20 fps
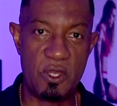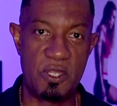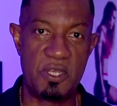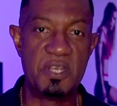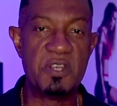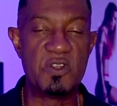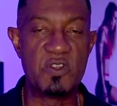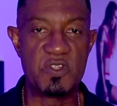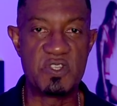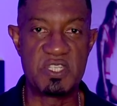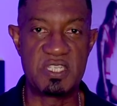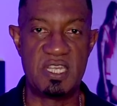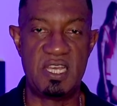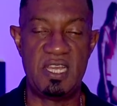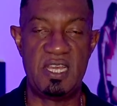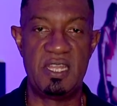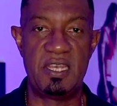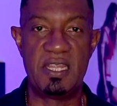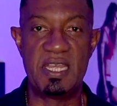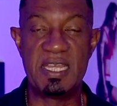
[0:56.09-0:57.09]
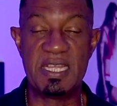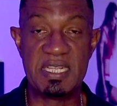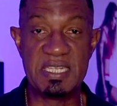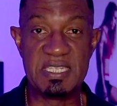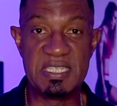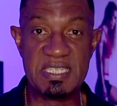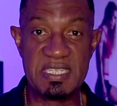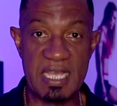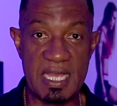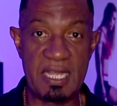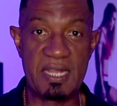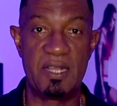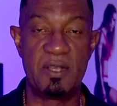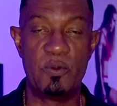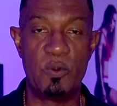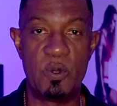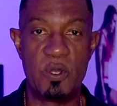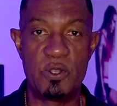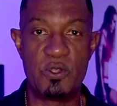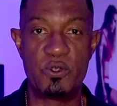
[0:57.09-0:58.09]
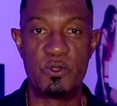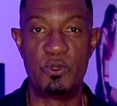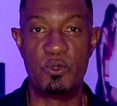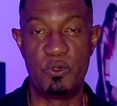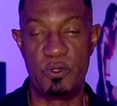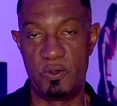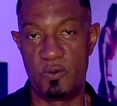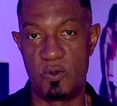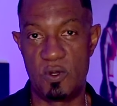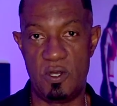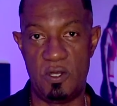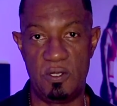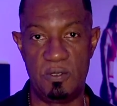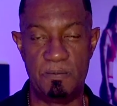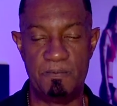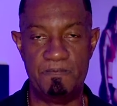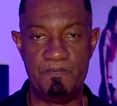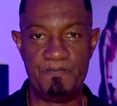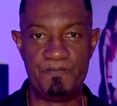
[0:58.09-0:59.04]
understand exactly what you're doing wrong.